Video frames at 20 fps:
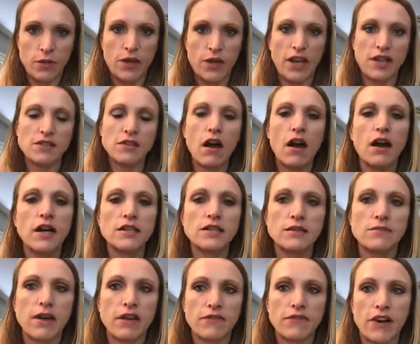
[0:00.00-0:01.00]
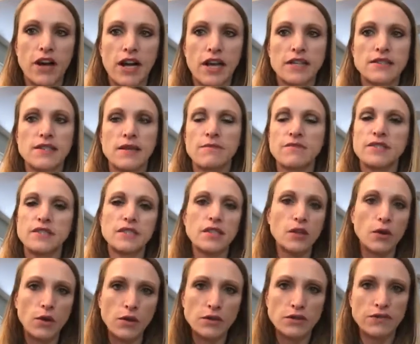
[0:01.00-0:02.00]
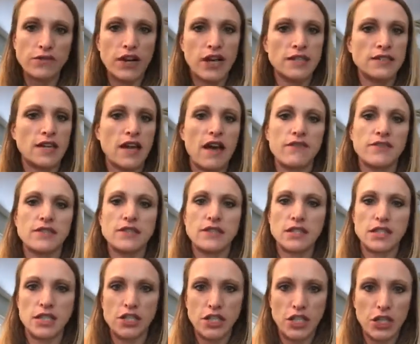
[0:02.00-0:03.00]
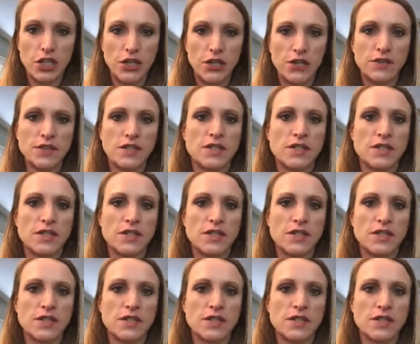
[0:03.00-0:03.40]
When I talk to my friends, I'm seeing old friends I haven't seen in years.